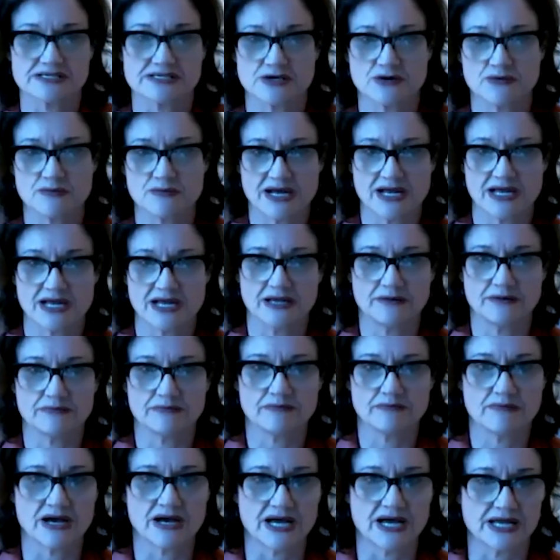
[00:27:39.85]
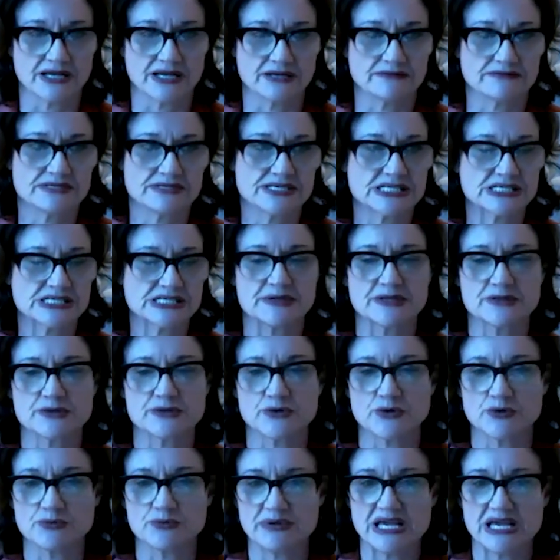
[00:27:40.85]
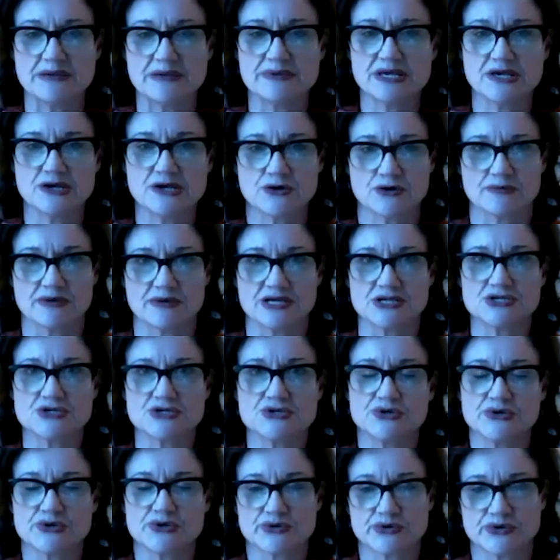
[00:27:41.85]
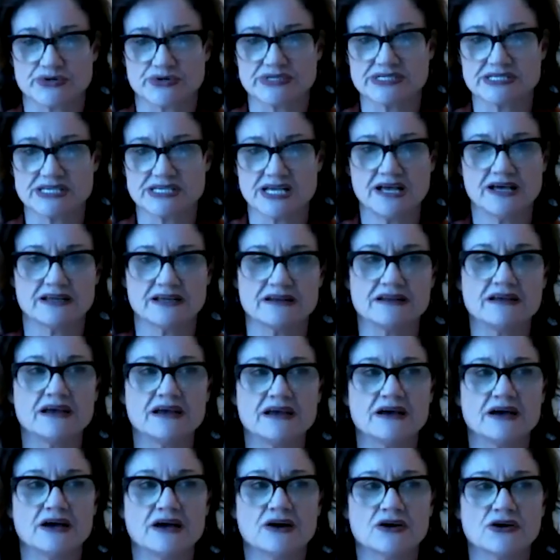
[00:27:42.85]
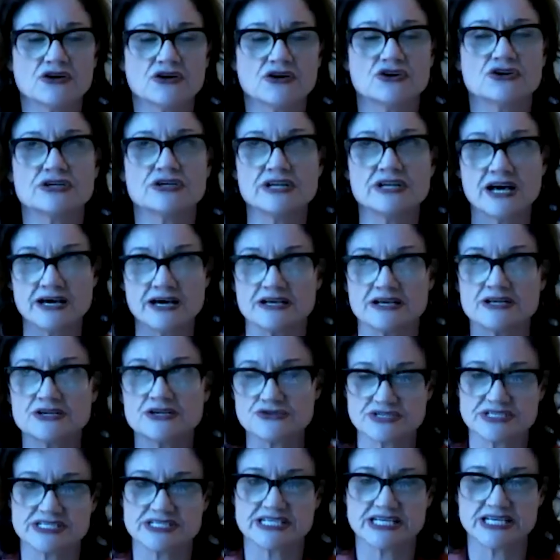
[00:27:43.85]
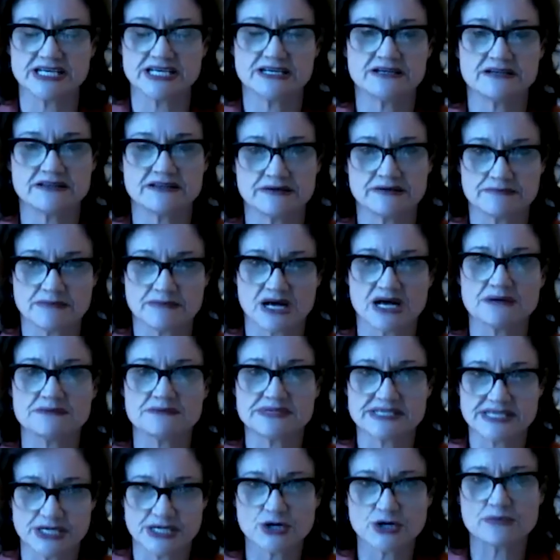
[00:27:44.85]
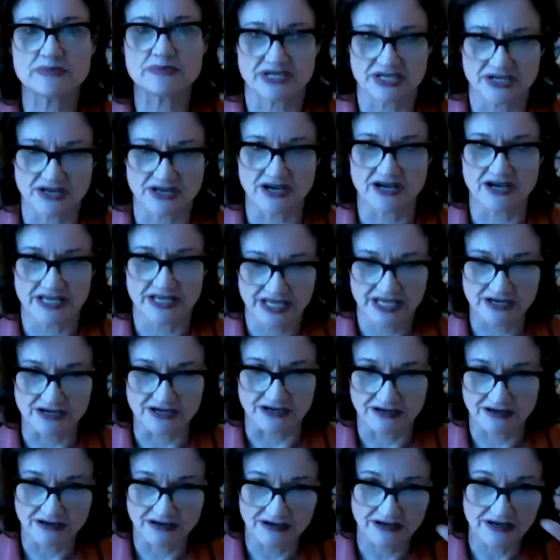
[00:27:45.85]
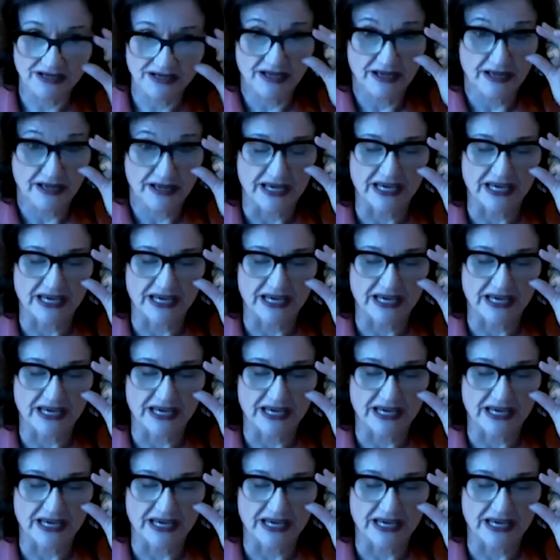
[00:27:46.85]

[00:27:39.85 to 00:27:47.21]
So my 6-month-old baby or my 2-year-old son could not understand the mom's here but not here.